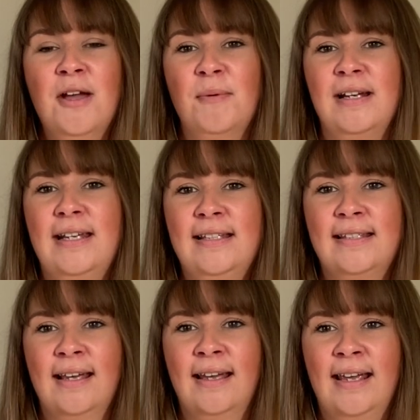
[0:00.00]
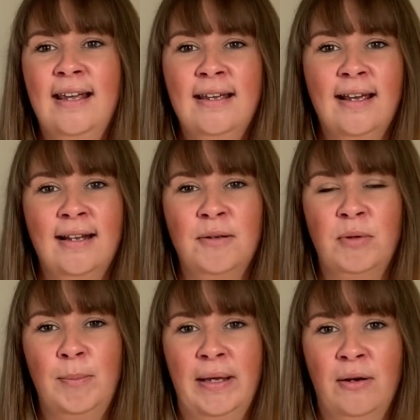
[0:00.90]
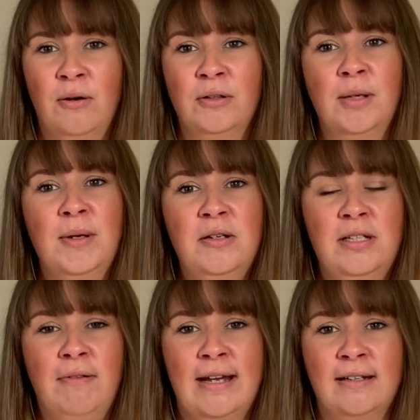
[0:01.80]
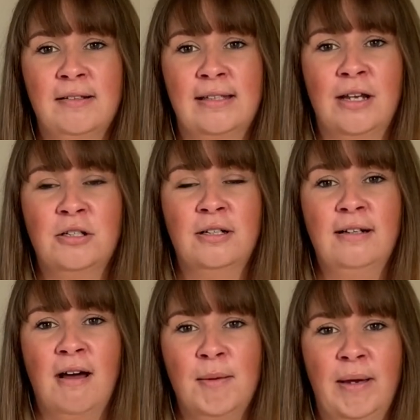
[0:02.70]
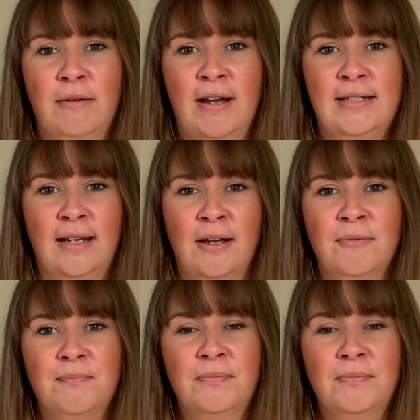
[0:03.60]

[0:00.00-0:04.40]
when lead singer Ian Gillan will appear on community radio station Lyme Bay Radio.